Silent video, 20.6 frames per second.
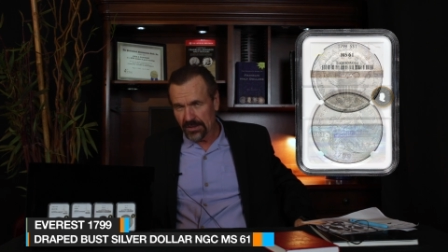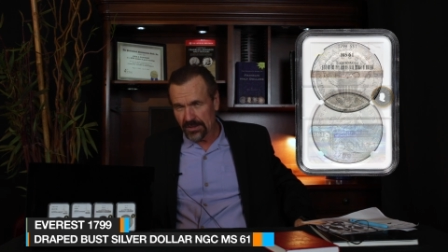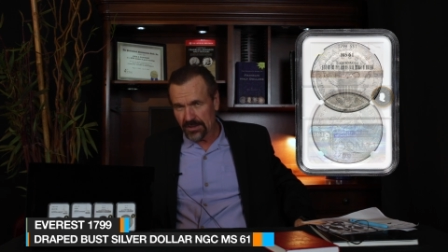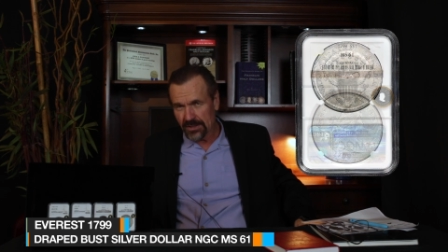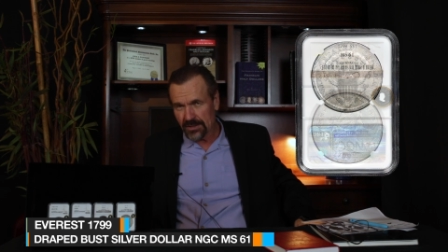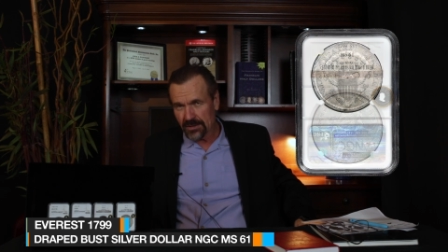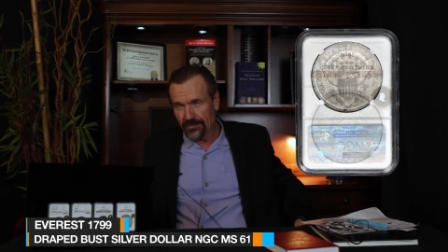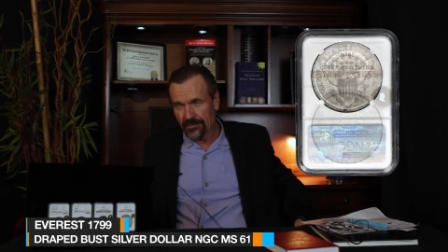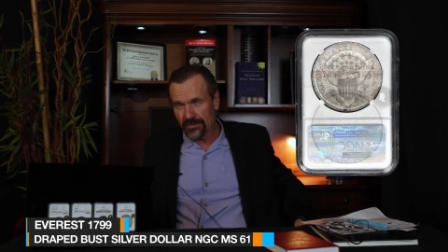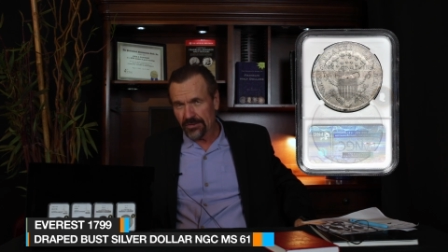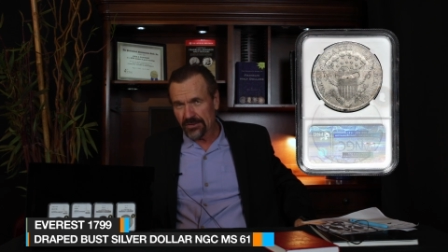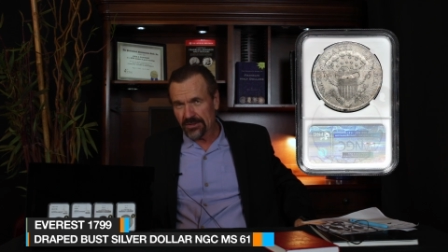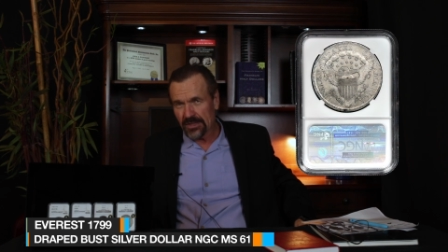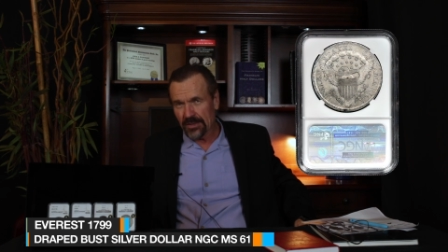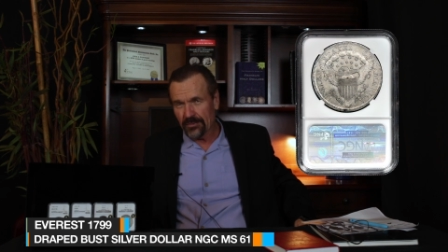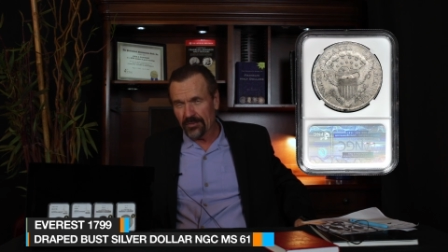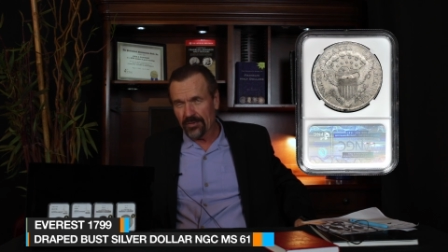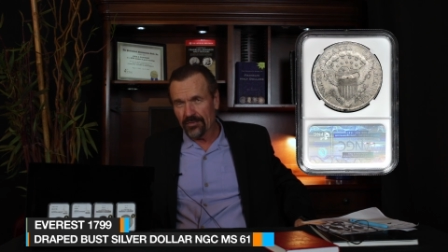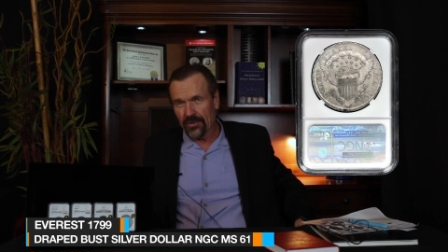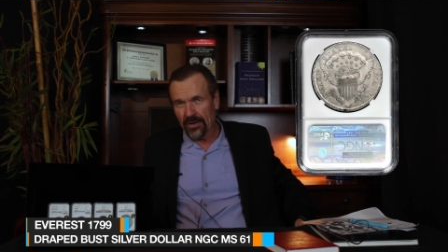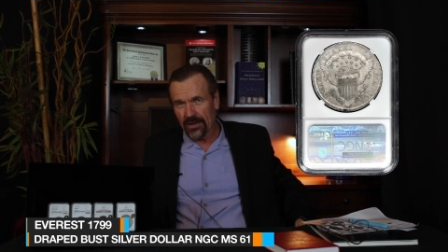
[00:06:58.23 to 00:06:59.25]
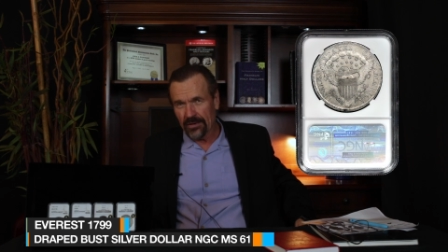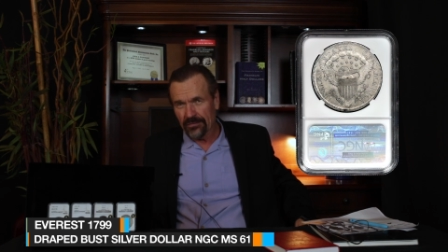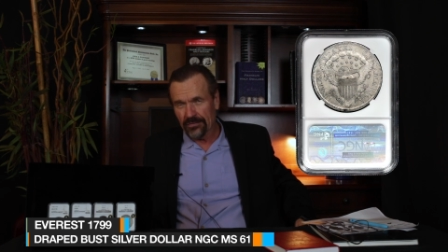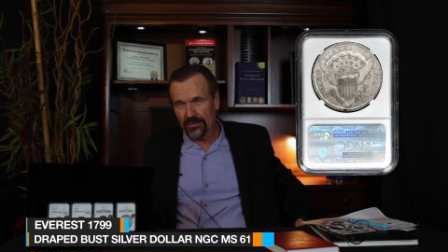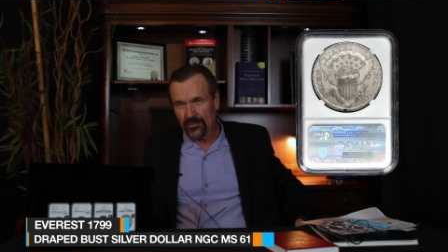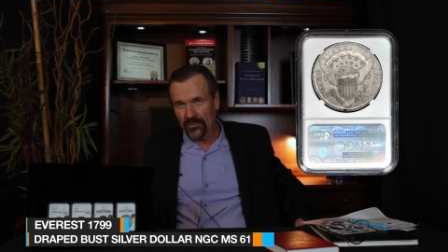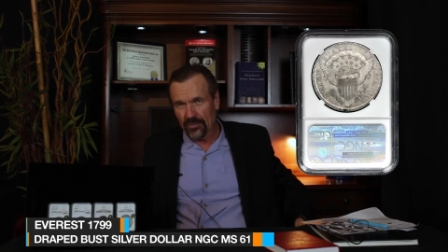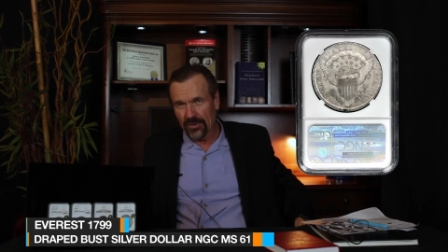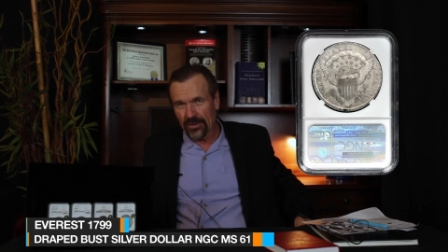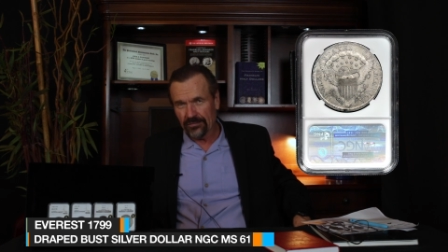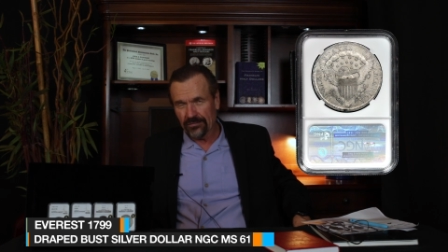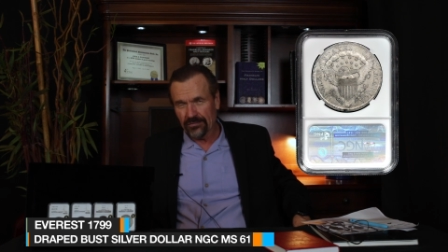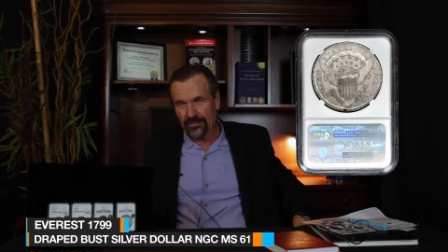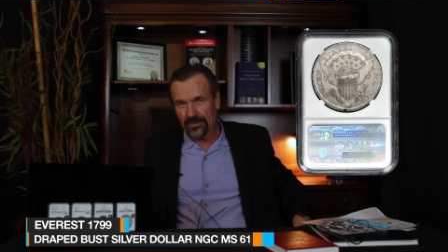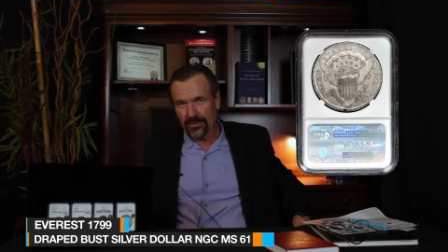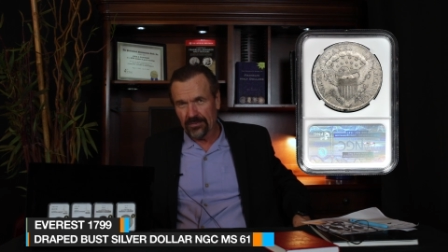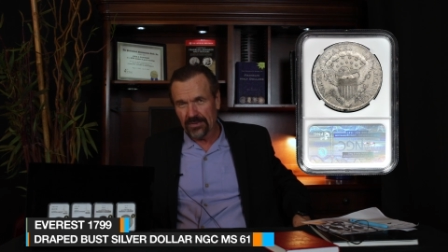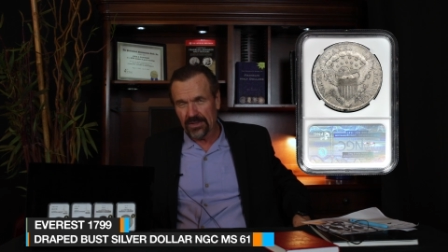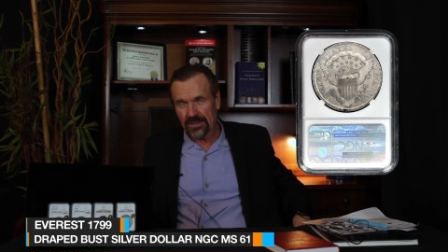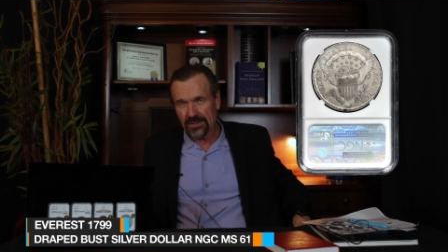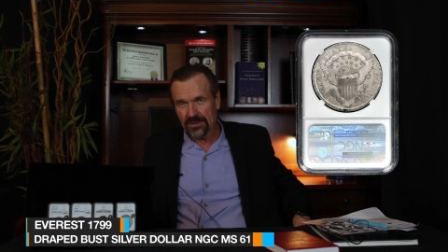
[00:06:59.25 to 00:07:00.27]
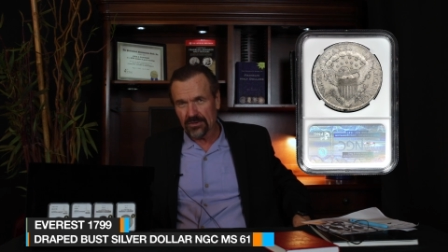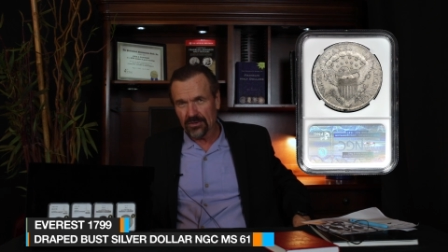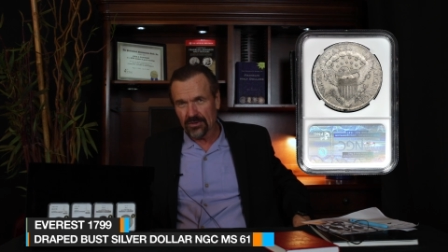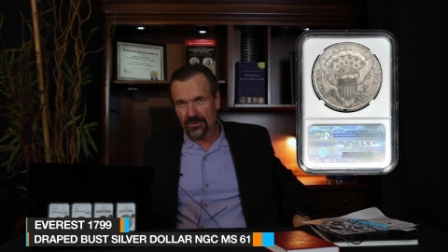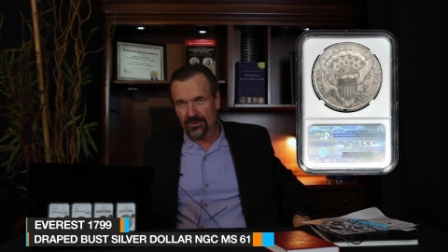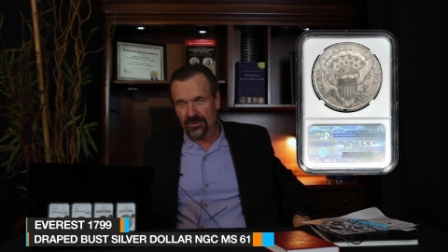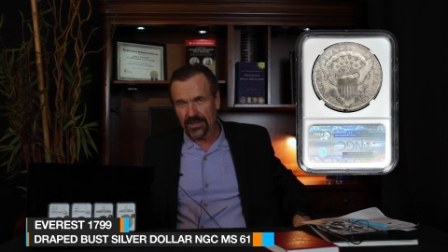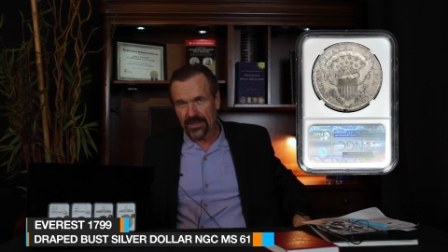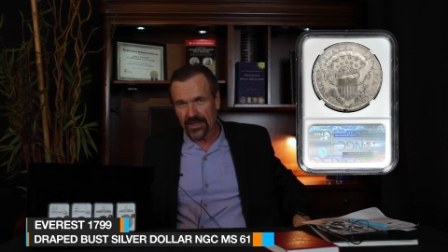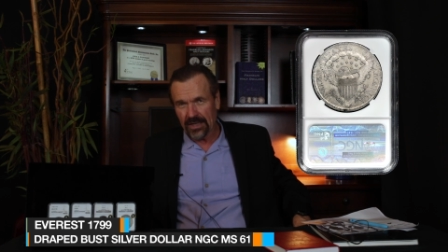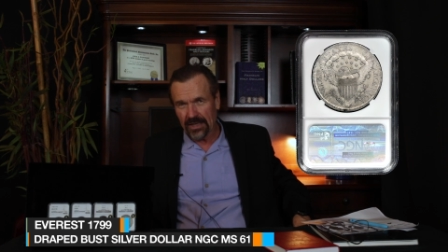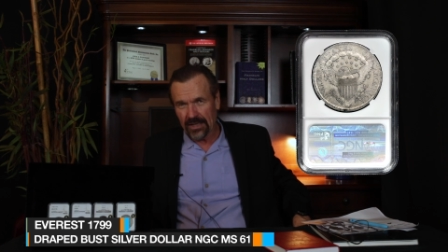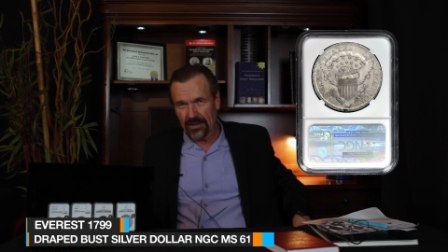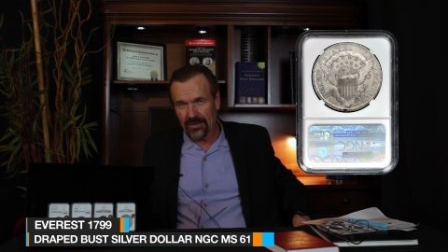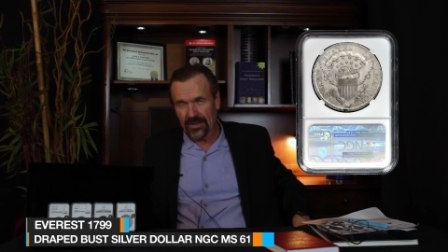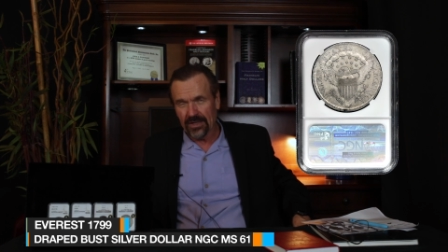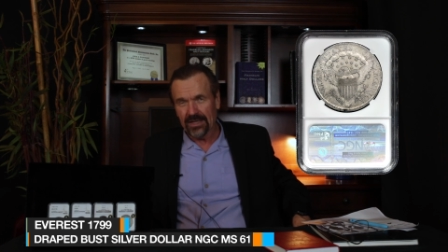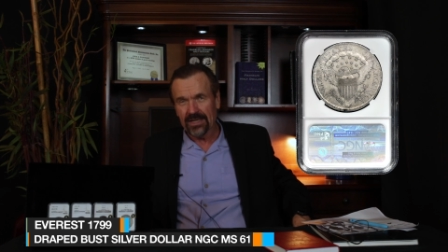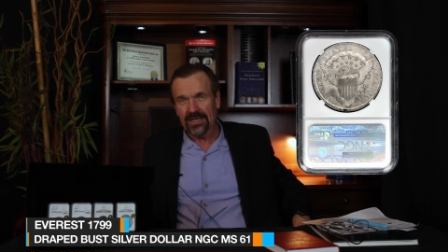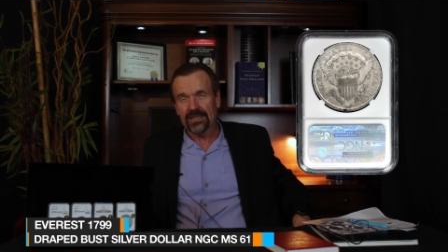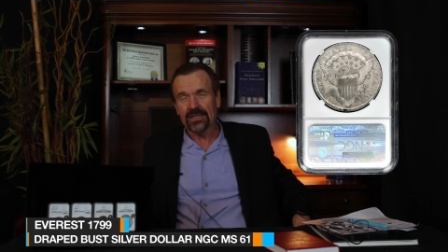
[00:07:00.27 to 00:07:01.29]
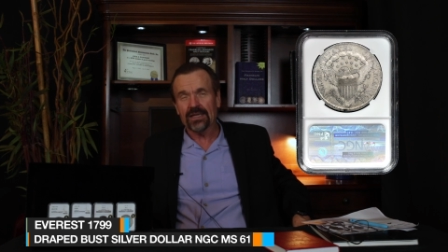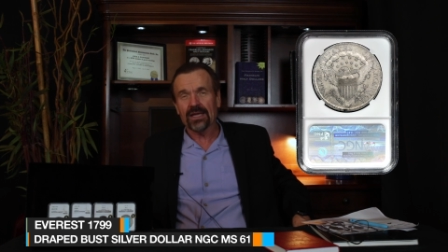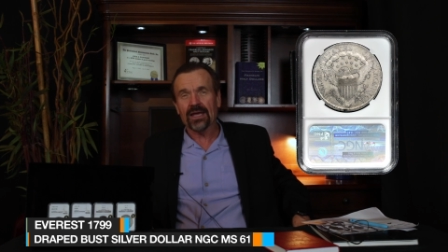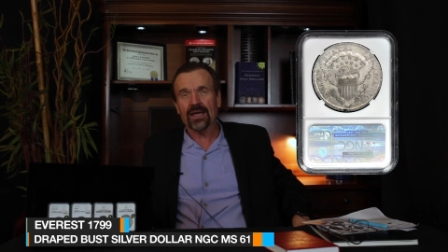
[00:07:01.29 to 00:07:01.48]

this is the first time we've offered one from this early era in